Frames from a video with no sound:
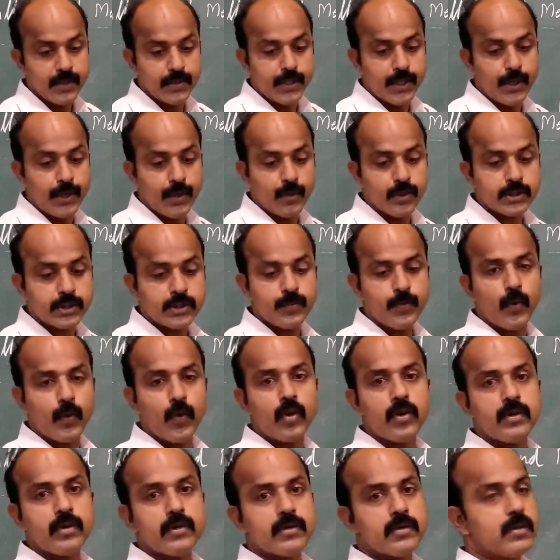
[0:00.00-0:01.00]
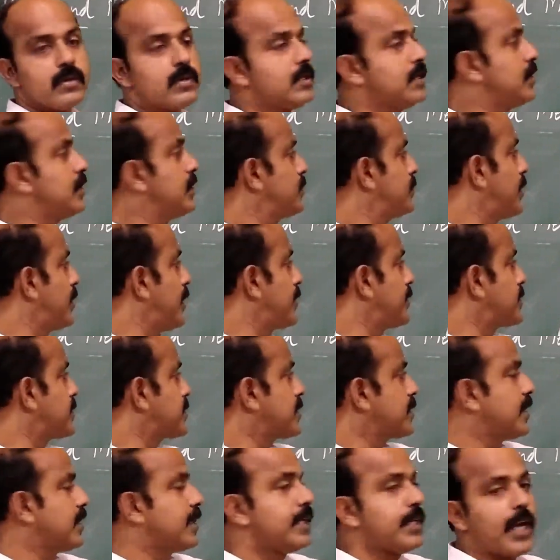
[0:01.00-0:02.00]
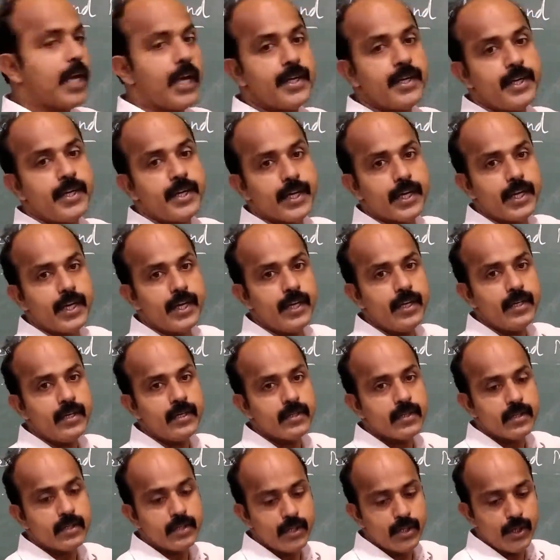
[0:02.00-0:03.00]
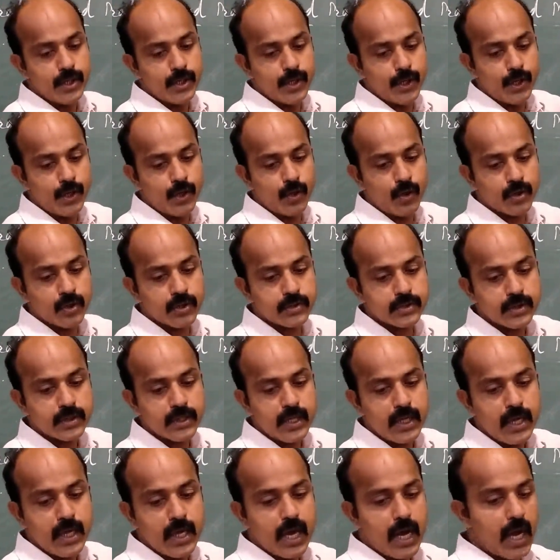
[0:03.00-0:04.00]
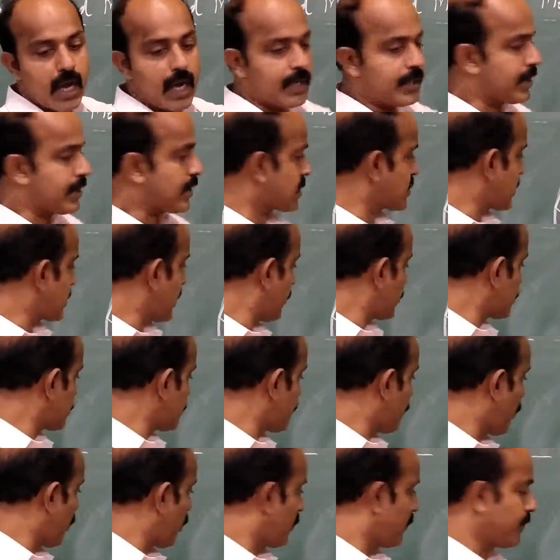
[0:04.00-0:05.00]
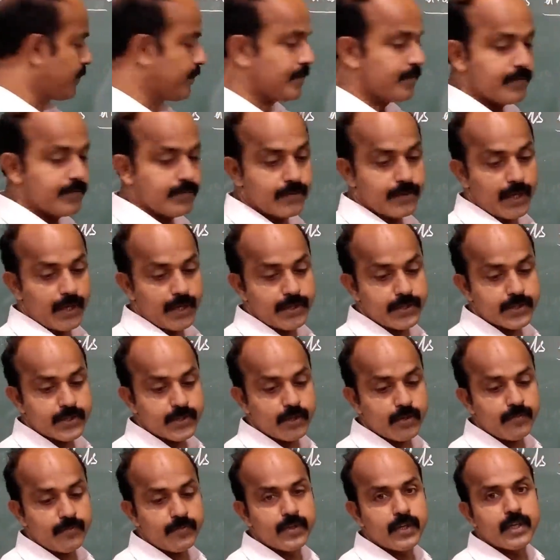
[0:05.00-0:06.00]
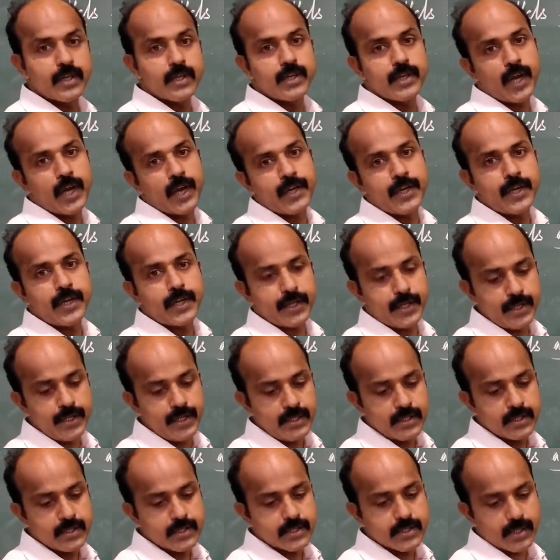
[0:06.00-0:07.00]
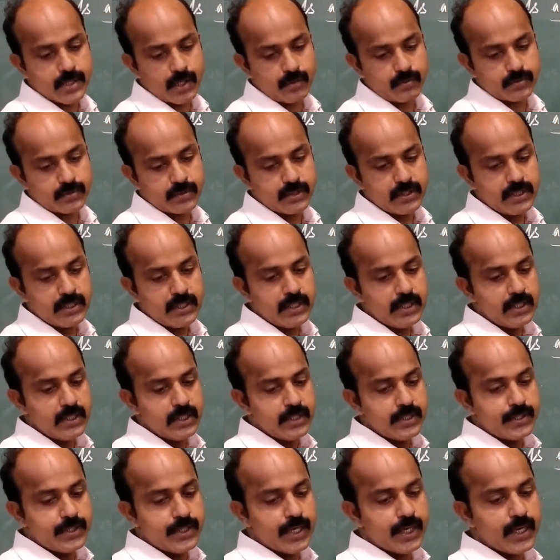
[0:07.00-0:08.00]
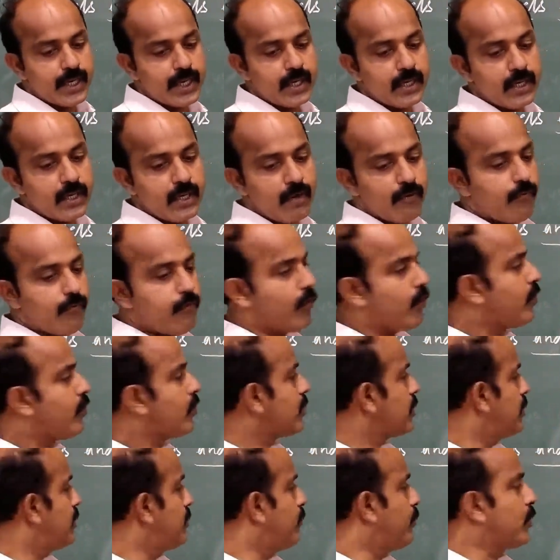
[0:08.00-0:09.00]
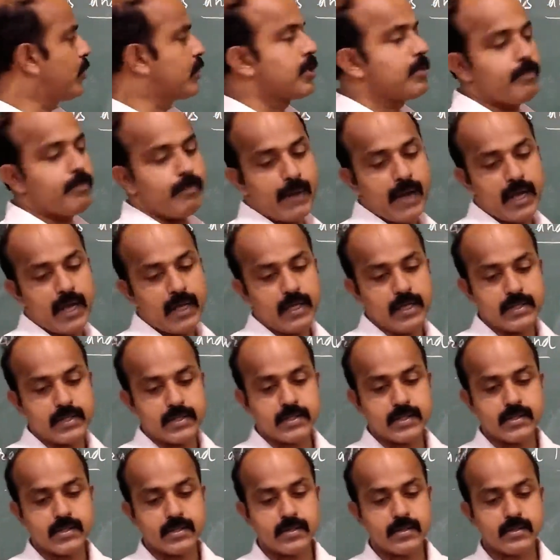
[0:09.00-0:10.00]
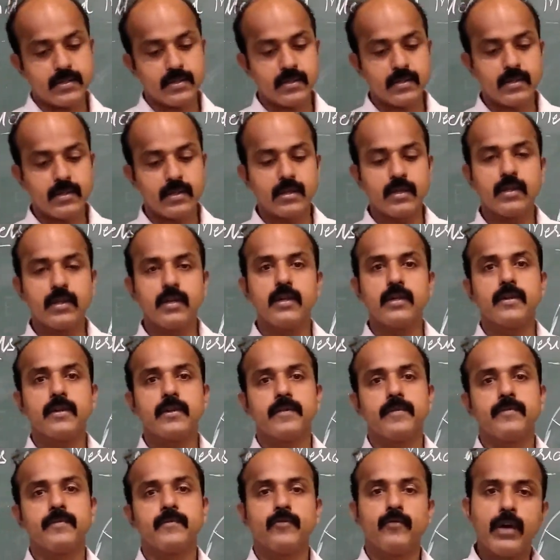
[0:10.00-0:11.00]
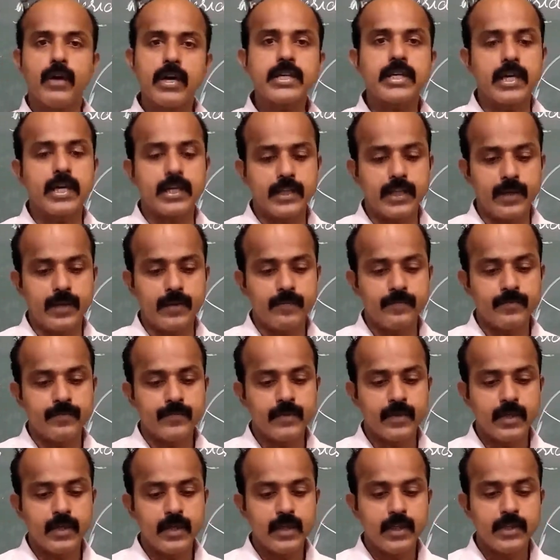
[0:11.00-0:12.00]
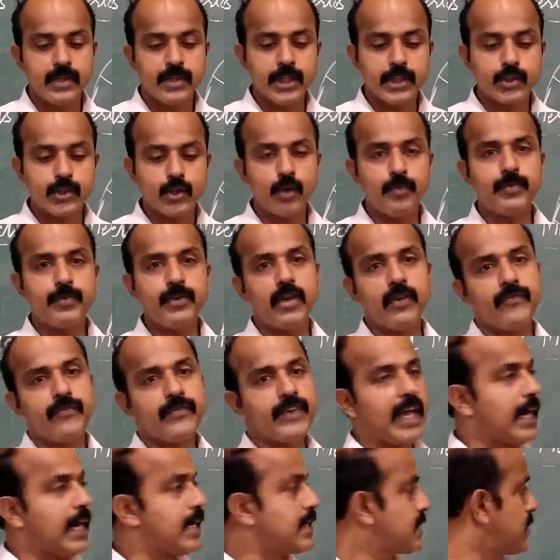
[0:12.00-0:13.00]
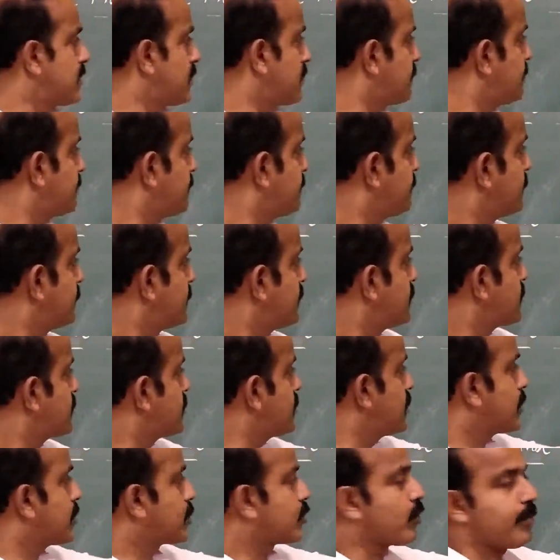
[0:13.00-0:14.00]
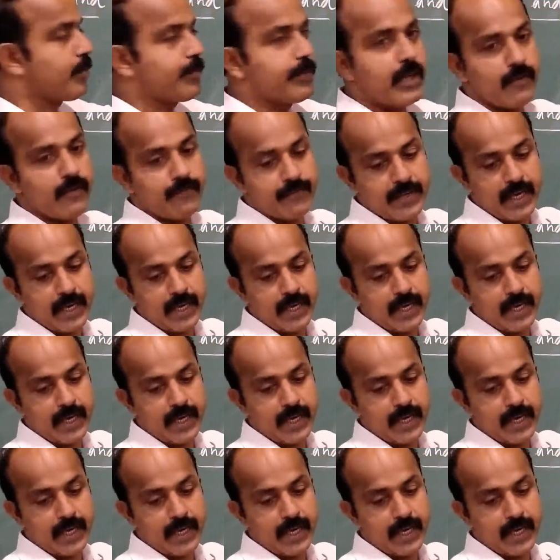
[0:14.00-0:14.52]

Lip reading: the north pole, that is 90 degree north, and the south pole, that is of 90 degree south. There are 4 important parallels. What are they? The topy of Cancer. See the topy of